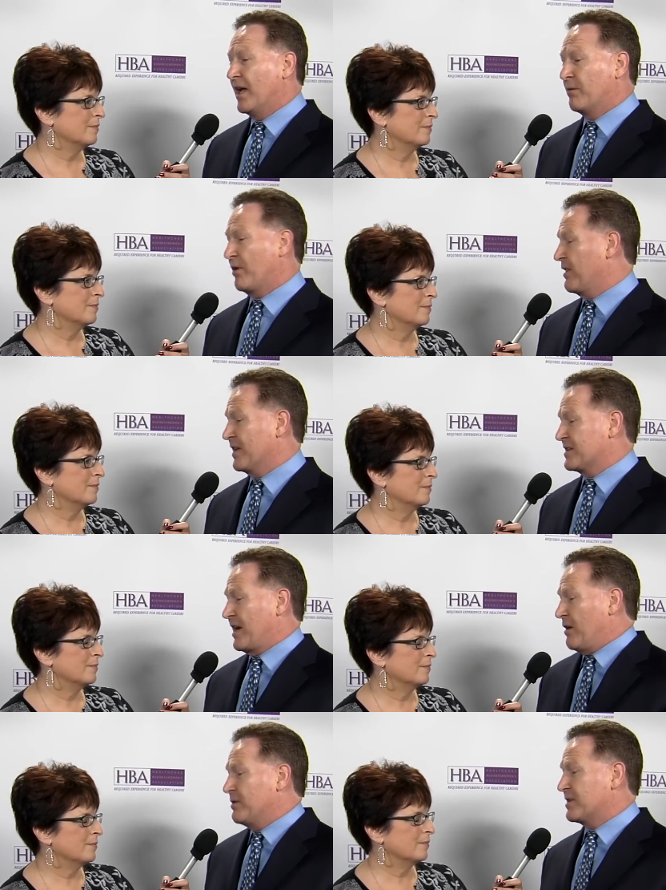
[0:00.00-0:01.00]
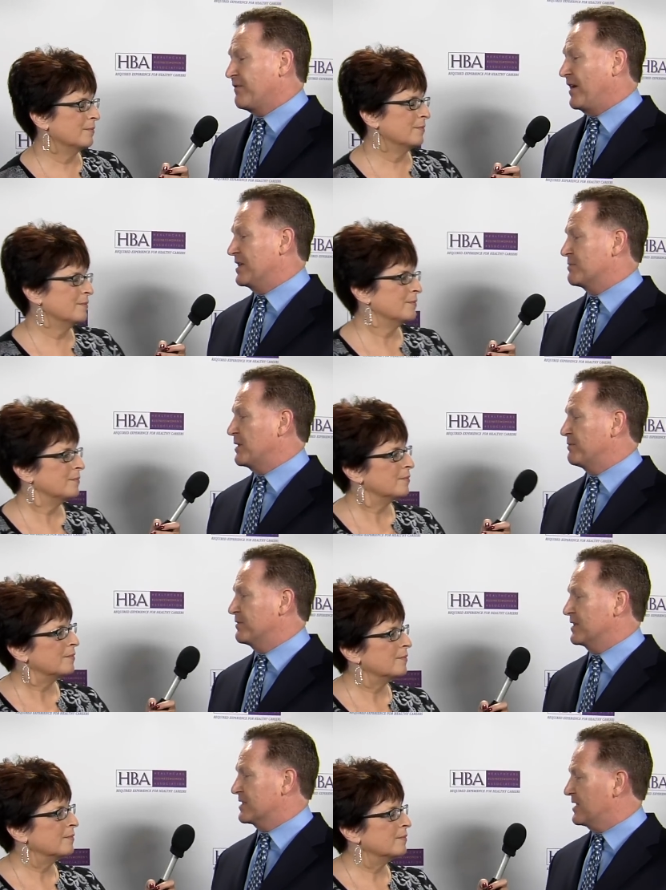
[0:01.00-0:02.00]
Speaker 1: And one of the things that I always advise
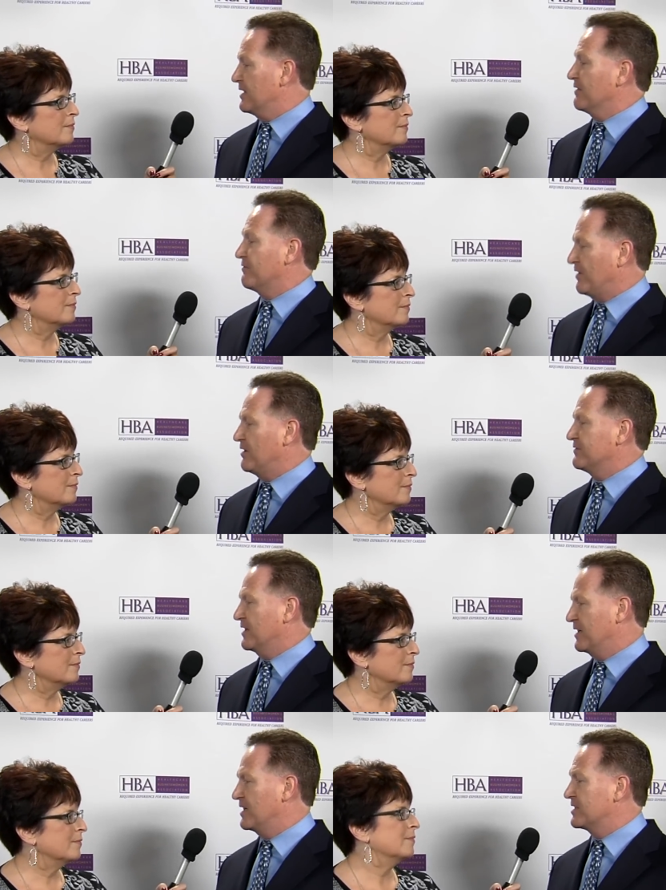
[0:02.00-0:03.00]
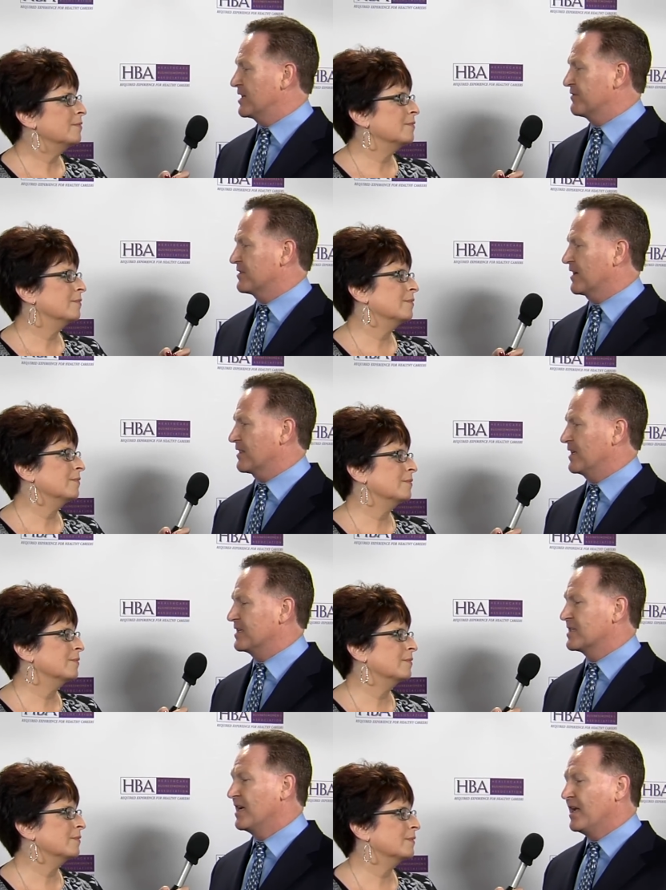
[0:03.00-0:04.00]
people is get involved in initiatives like
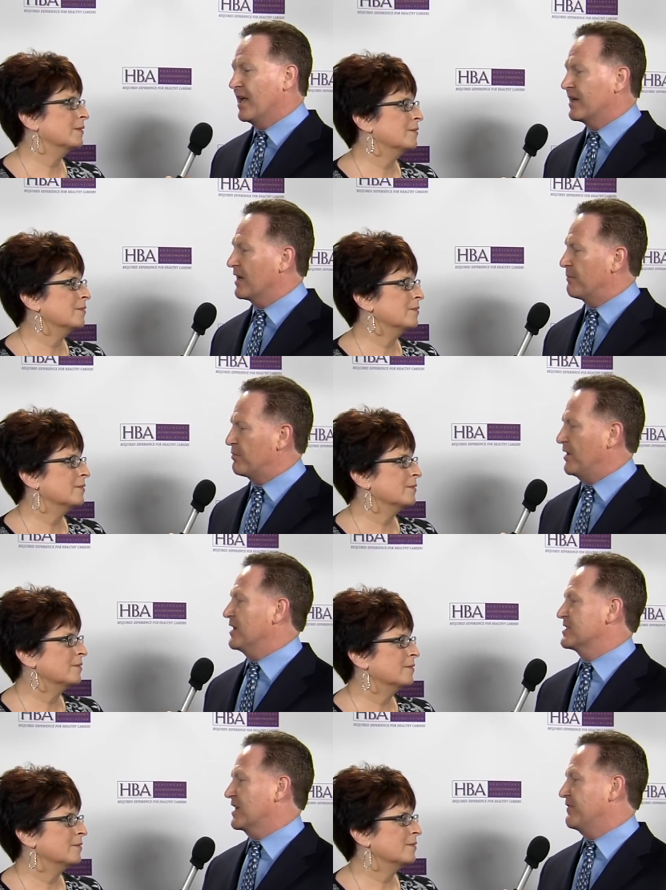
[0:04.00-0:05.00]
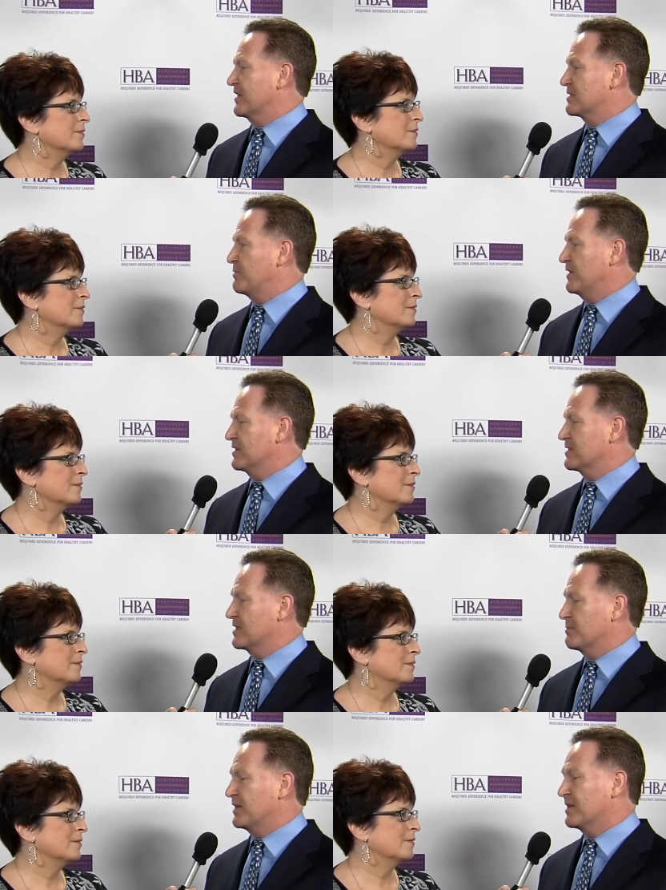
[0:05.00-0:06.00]
these and get a broad set of
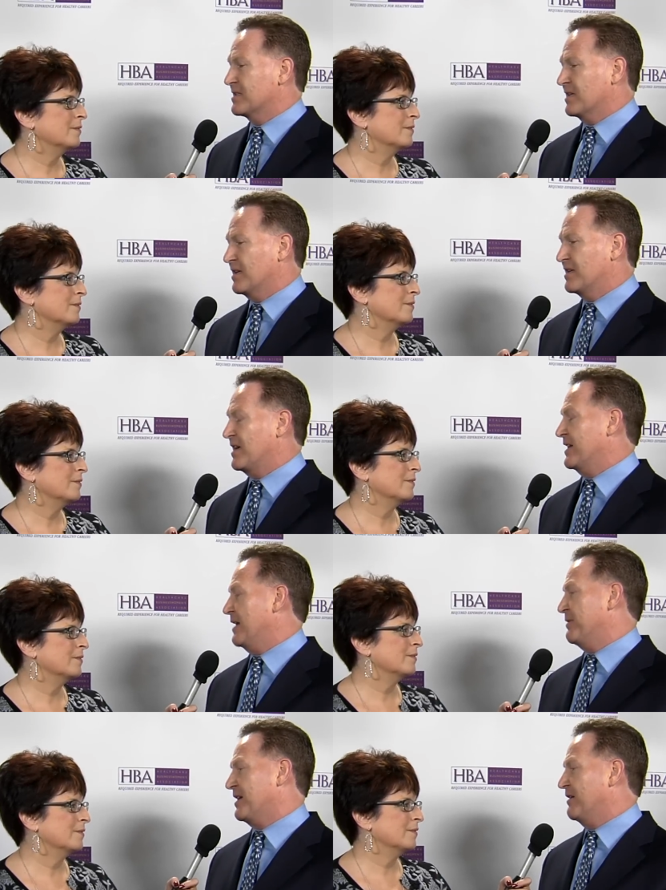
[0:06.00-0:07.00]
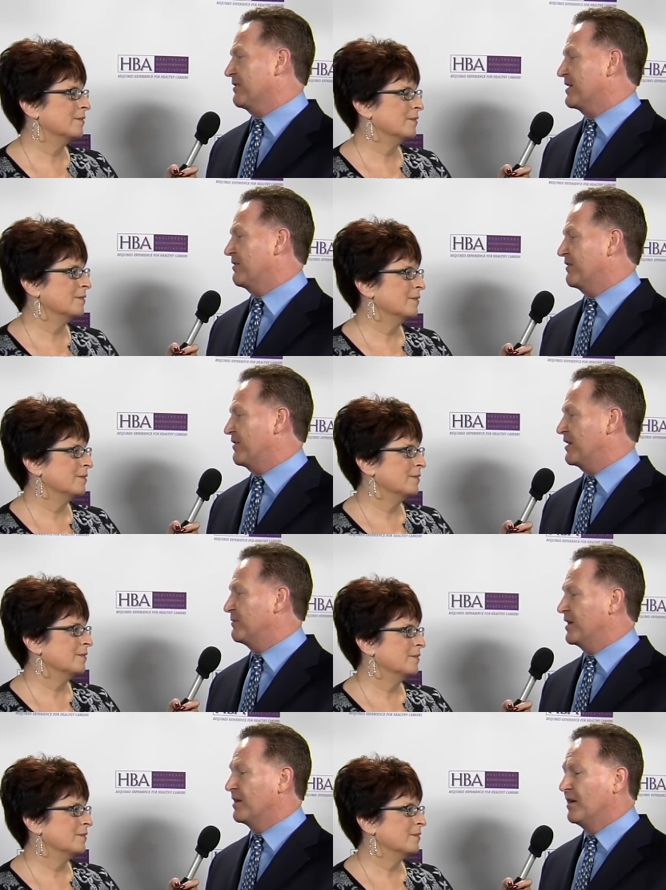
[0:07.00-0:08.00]
experiences because in a dynamic healthcare
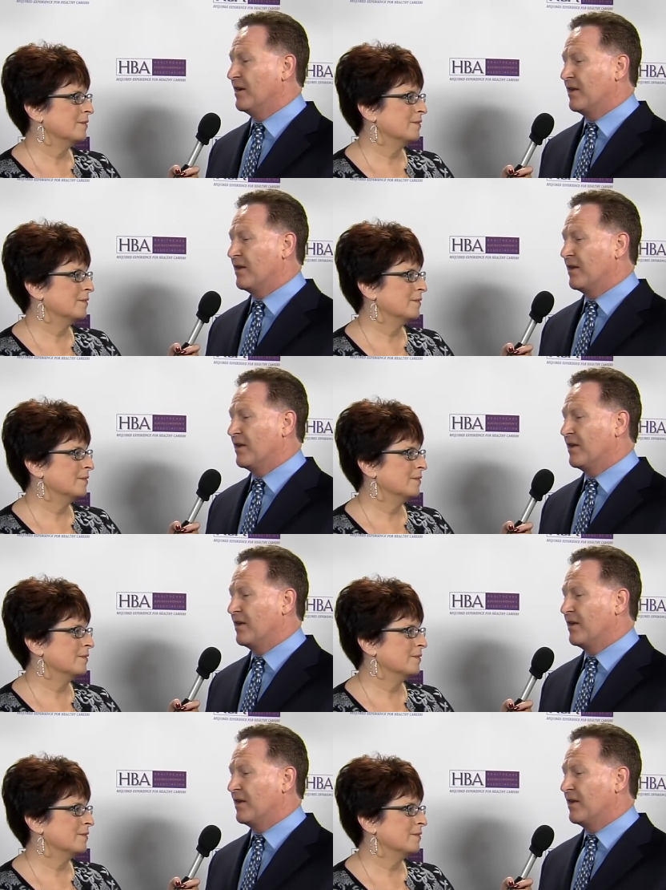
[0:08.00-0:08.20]
environment,